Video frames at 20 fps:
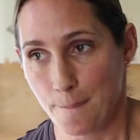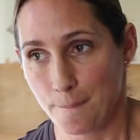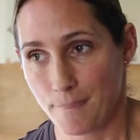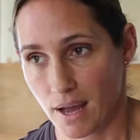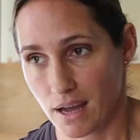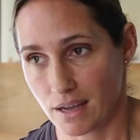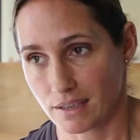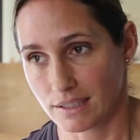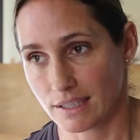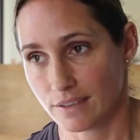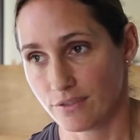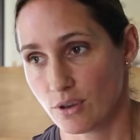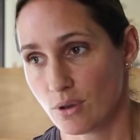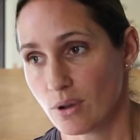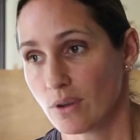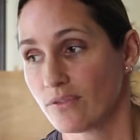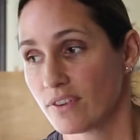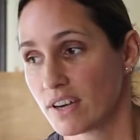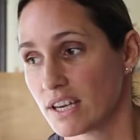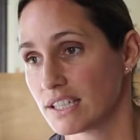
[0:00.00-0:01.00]
But if
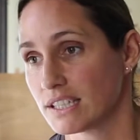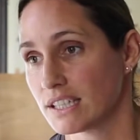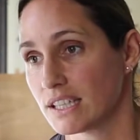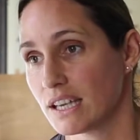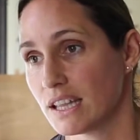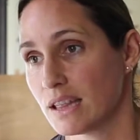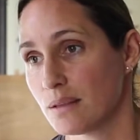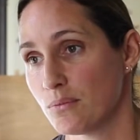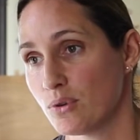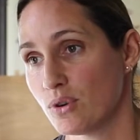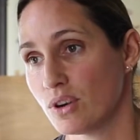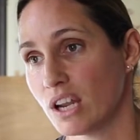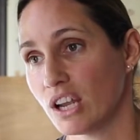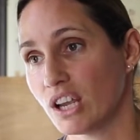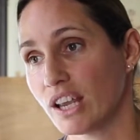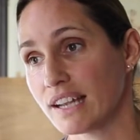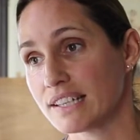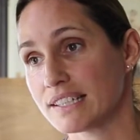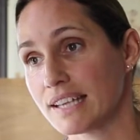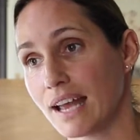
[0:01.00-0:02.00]
you're first thing in the morning,
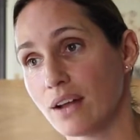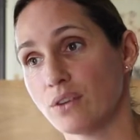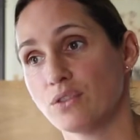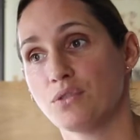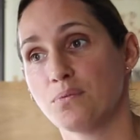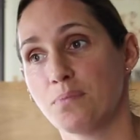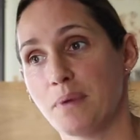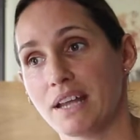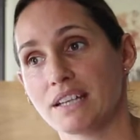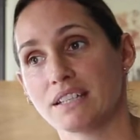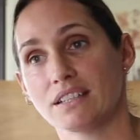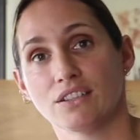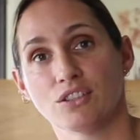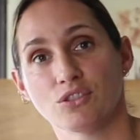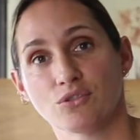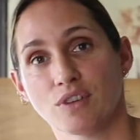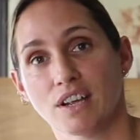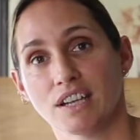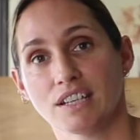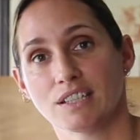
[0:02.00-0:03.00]
you're getting out of bed and
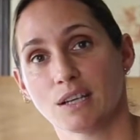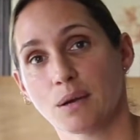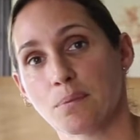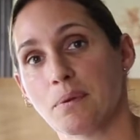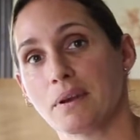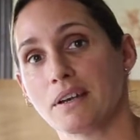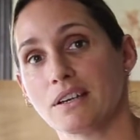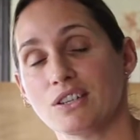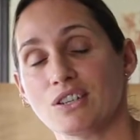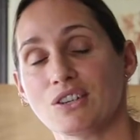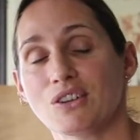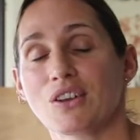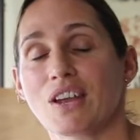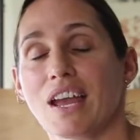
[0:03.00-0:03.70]
straight up and